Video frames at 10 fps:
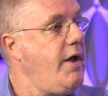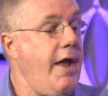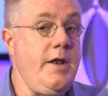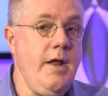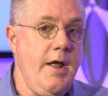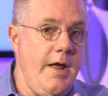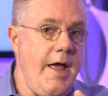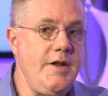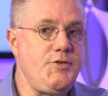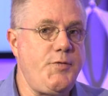And
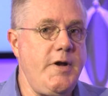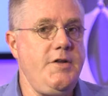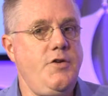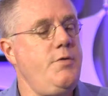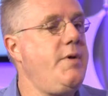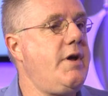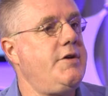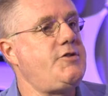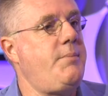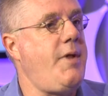it's funny too,
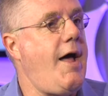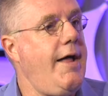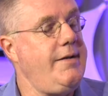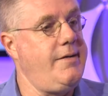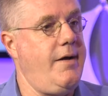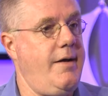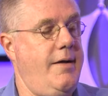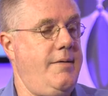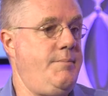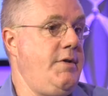because I'm not
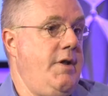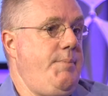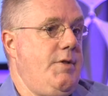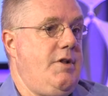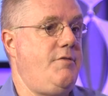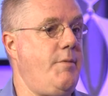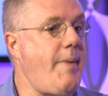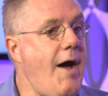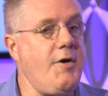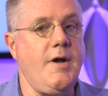manipulative
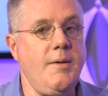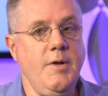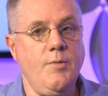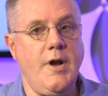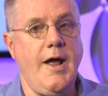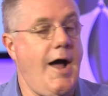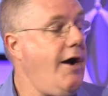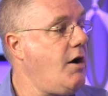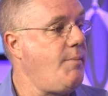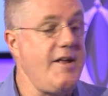about it. I mean, when I
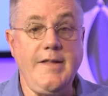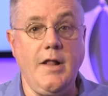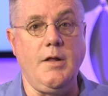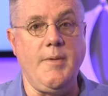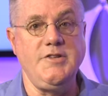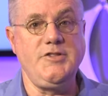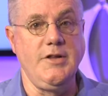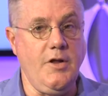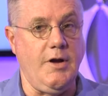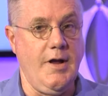hire them, I tell them, I say,
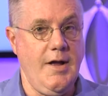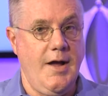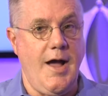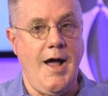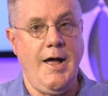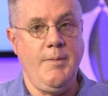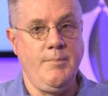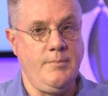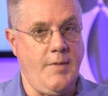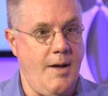look,
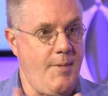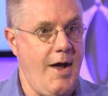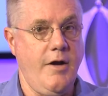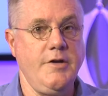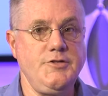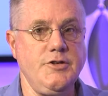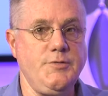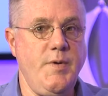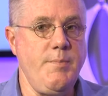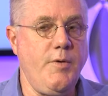I'm hiring 6
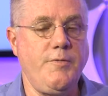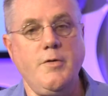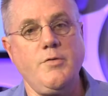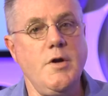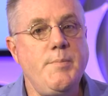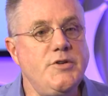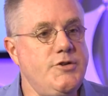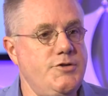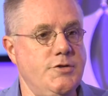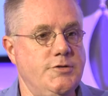people for 3
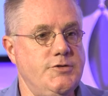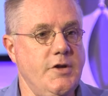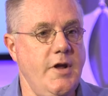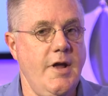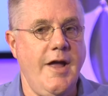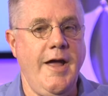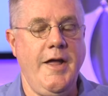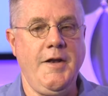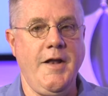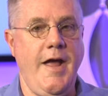positions.
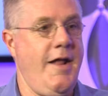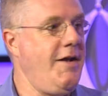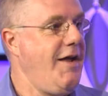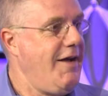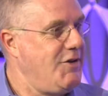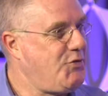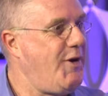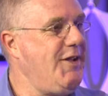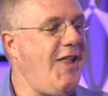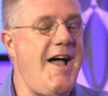And it's
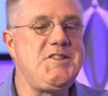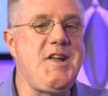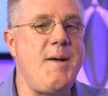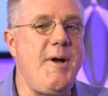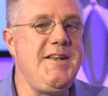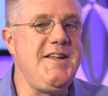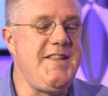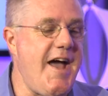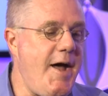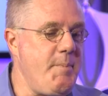funny, last time I did
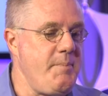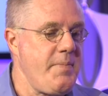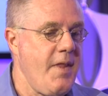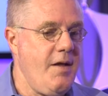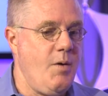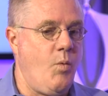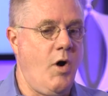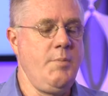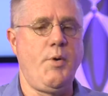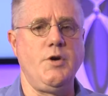that,
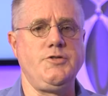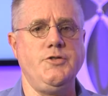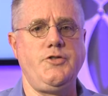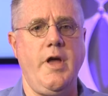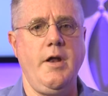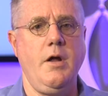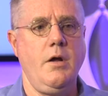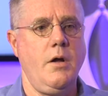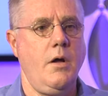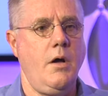one person said,
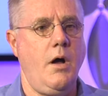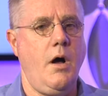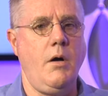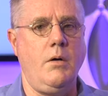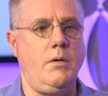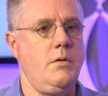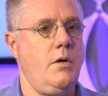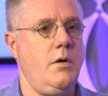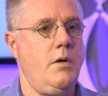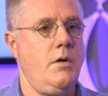oh,
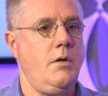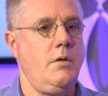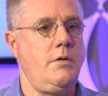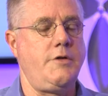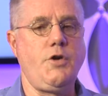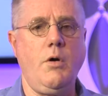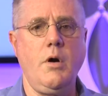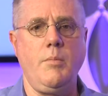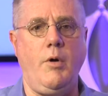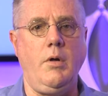that's
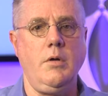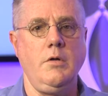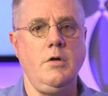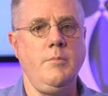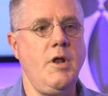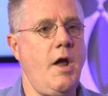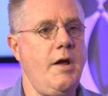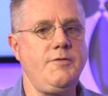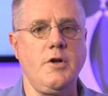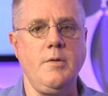horrible. You mean I
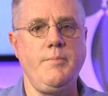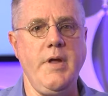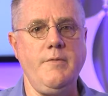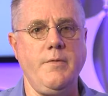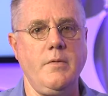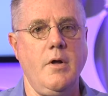have to compete?